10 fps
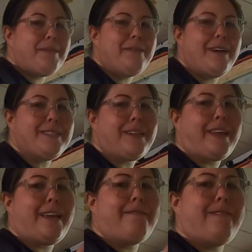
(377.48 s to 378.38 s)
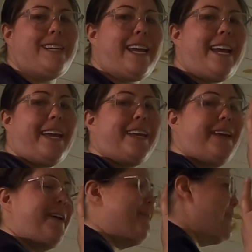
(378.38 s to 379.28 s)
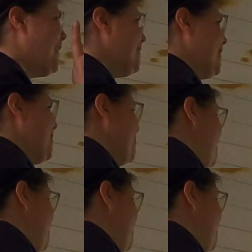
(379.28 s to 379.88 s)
gonna wait till the end of the day because there's